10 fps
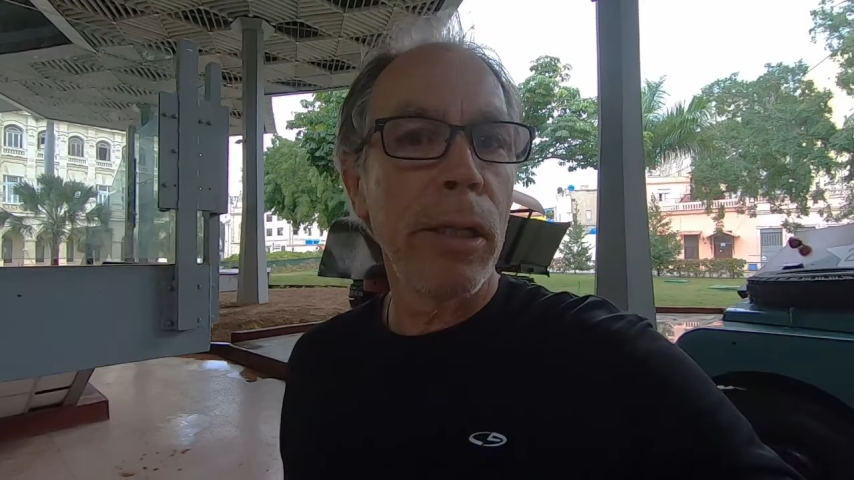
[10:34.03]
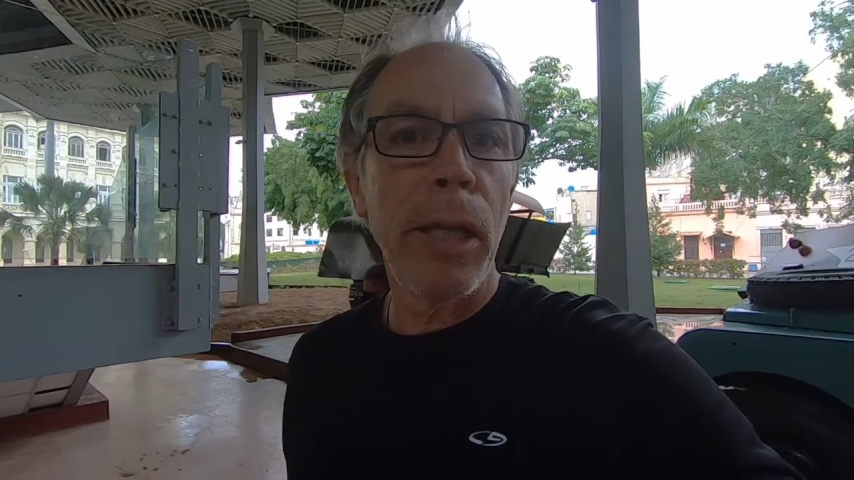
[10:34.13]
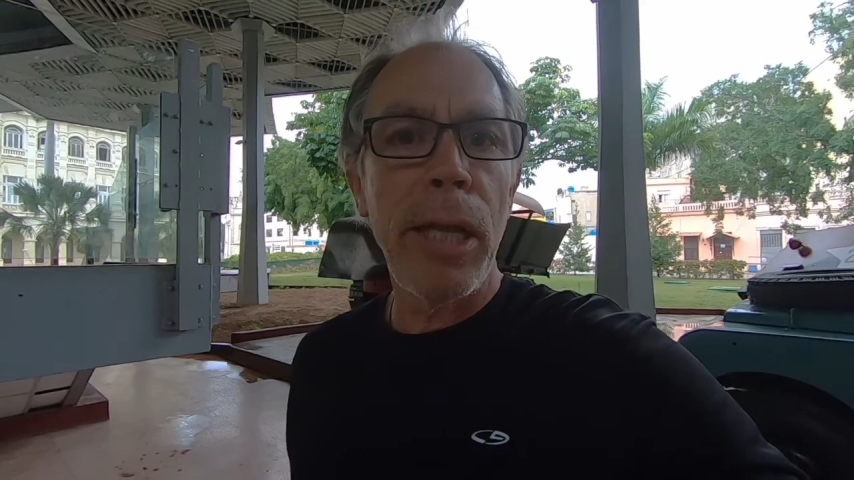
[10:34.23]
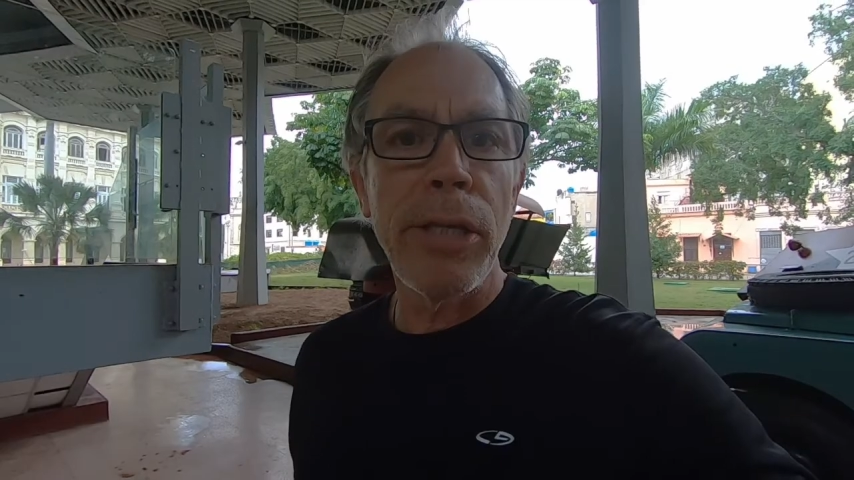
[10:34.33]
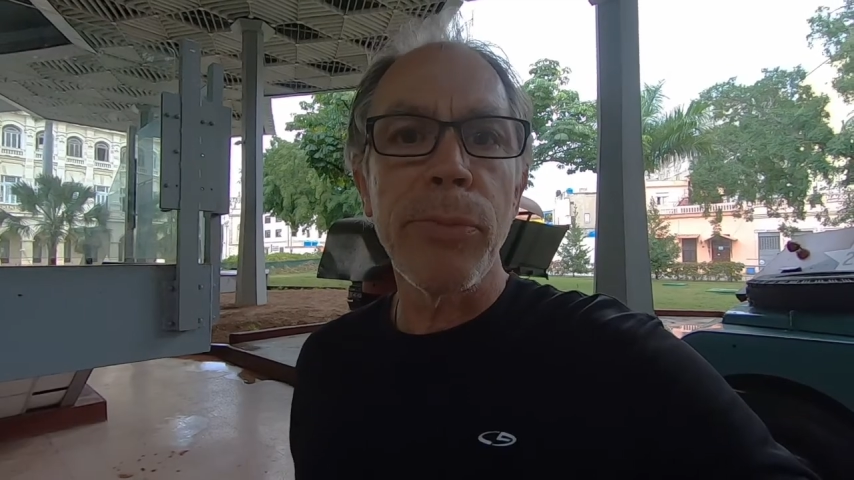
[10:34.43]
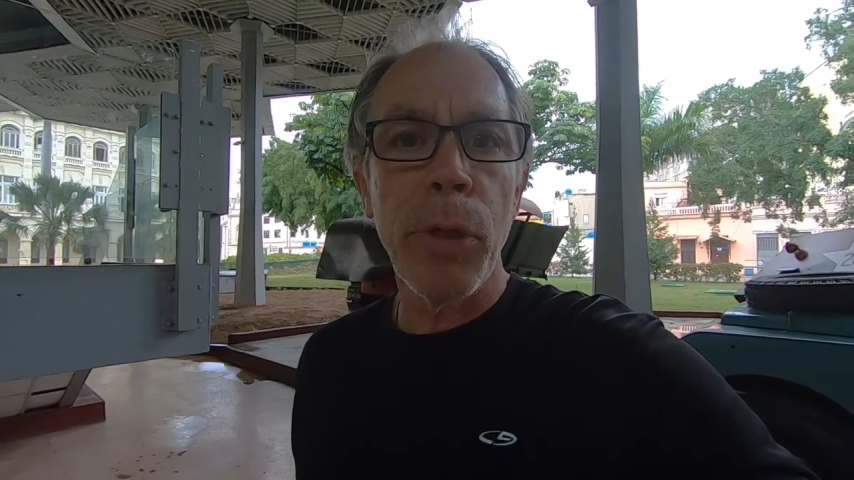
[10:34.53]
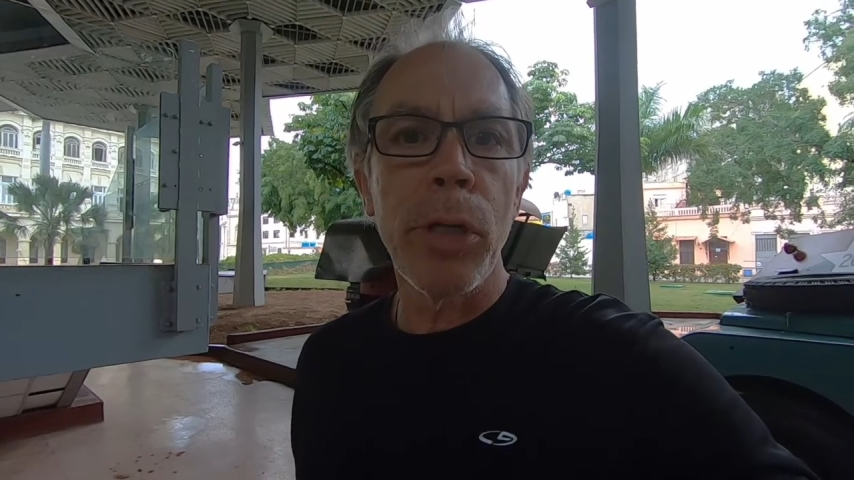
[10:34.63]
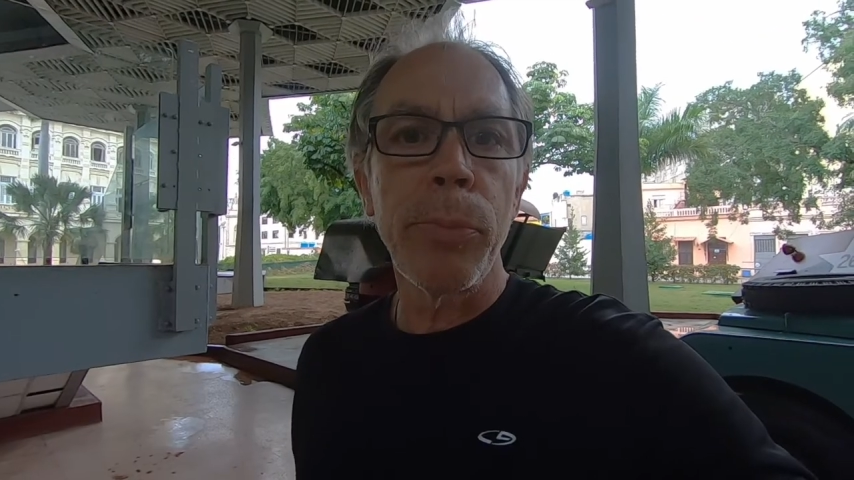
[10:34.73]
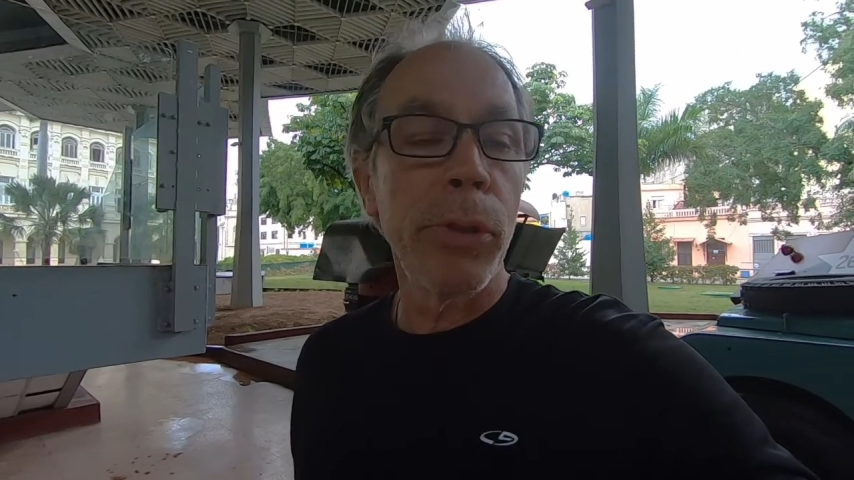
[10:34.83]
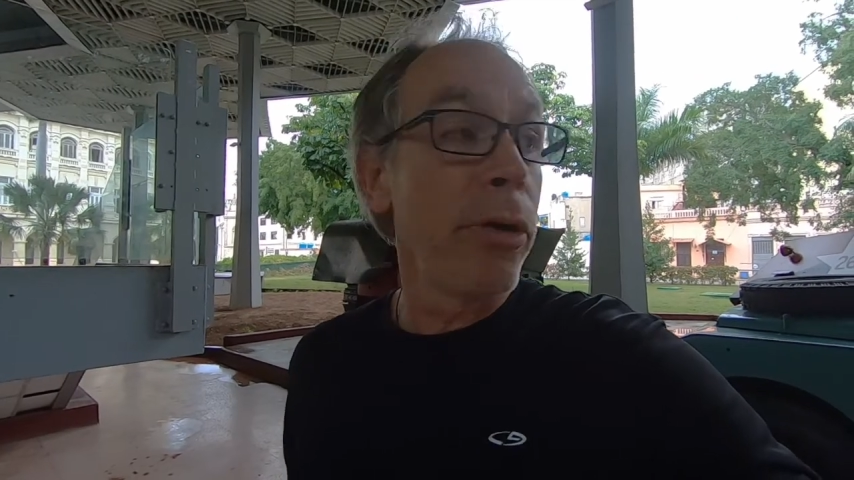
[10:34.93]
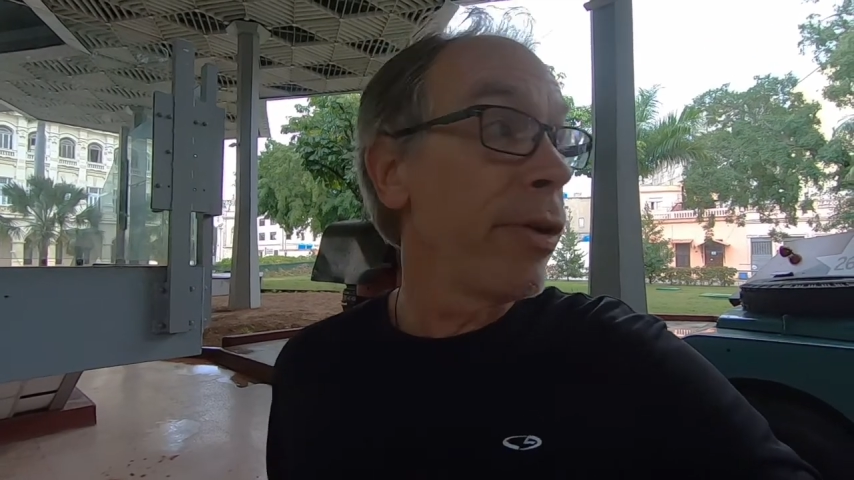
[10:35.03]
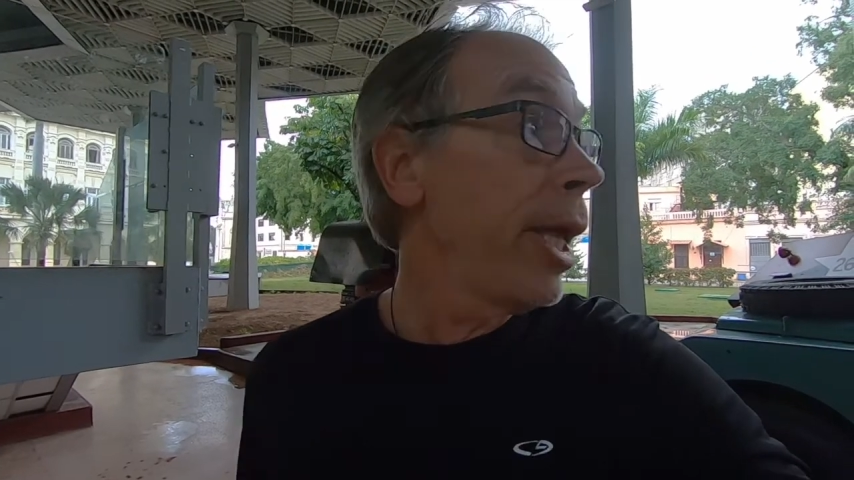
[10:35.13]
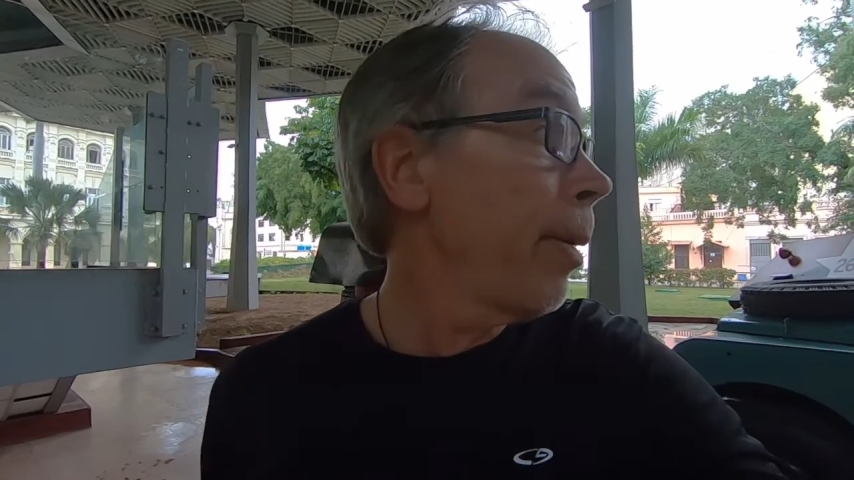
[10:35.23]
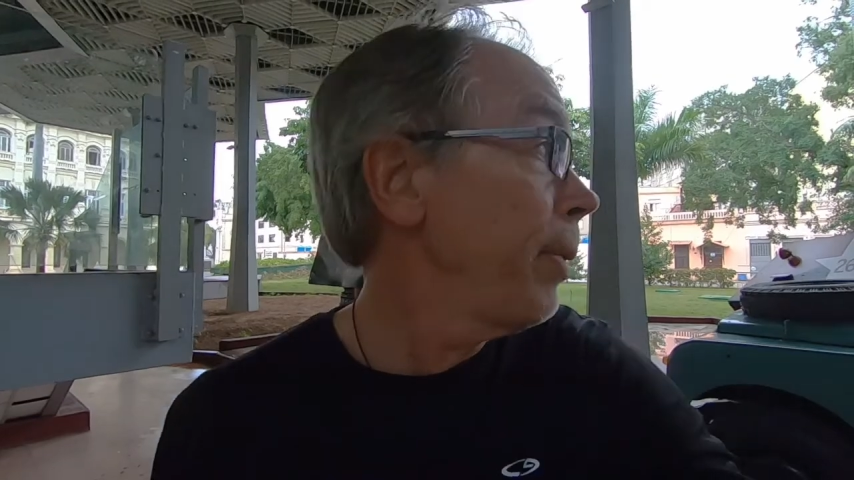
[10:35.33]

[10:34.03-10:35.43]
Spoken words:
I had some heartburn over that.